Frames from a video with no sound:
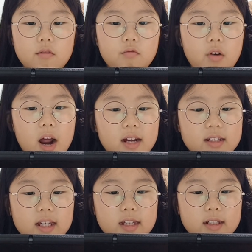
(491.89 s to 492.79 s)

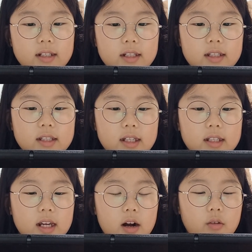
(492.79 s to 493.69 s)
Rocket, said
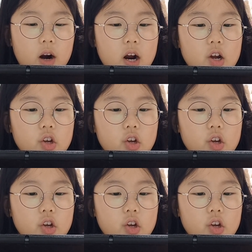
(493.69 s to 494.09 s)
Kara.